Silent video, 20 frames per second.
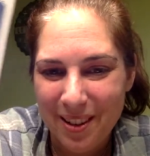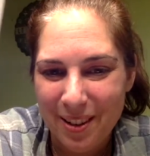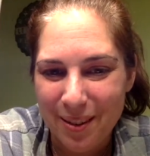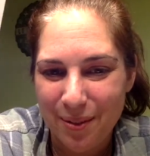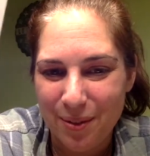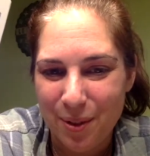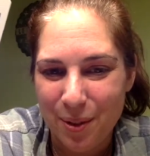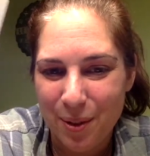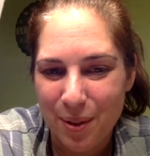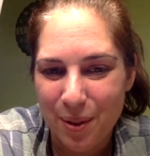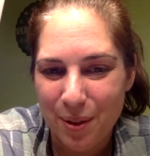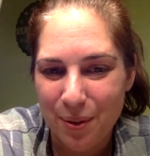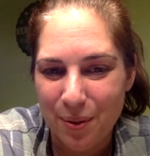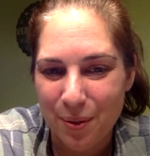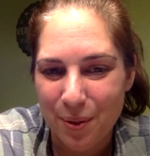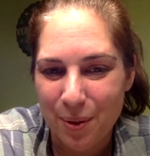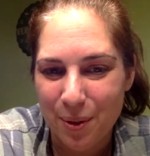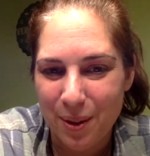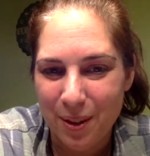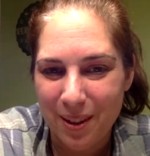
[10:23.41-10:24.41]
the Fool, the
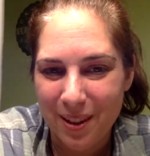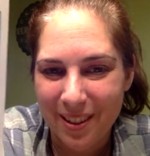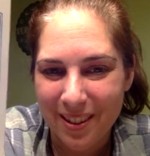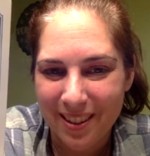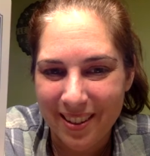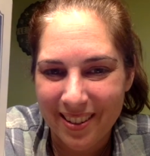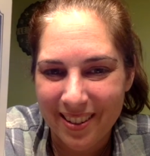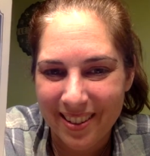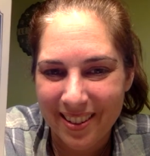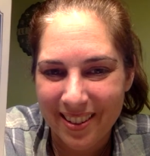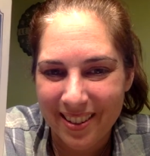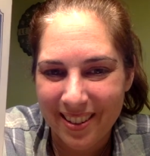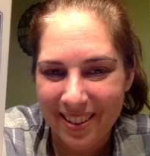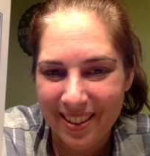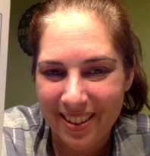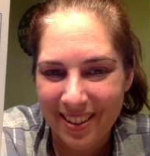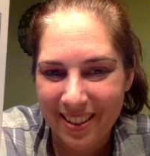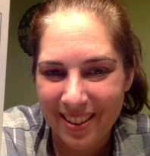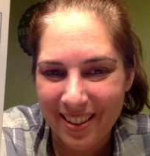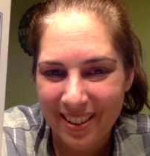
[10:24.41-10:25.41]
Fool.
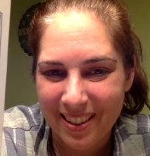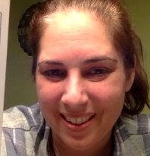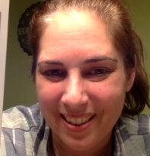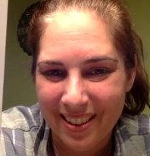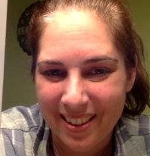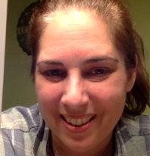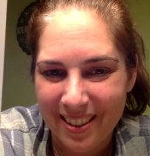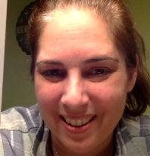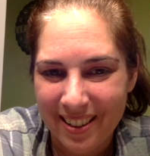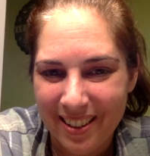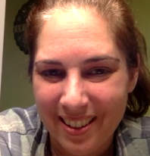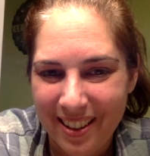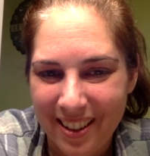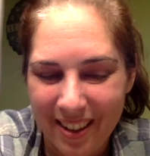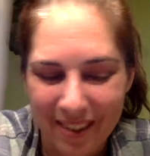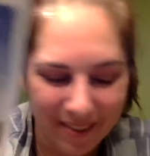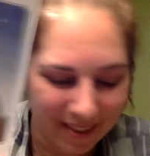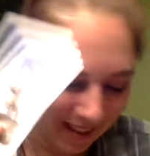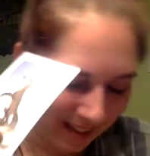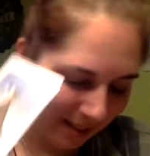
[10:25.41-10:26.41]

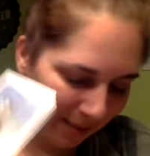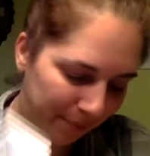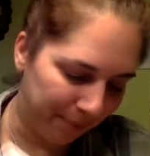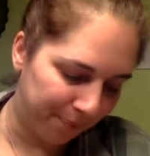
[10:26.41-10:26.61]
Cute.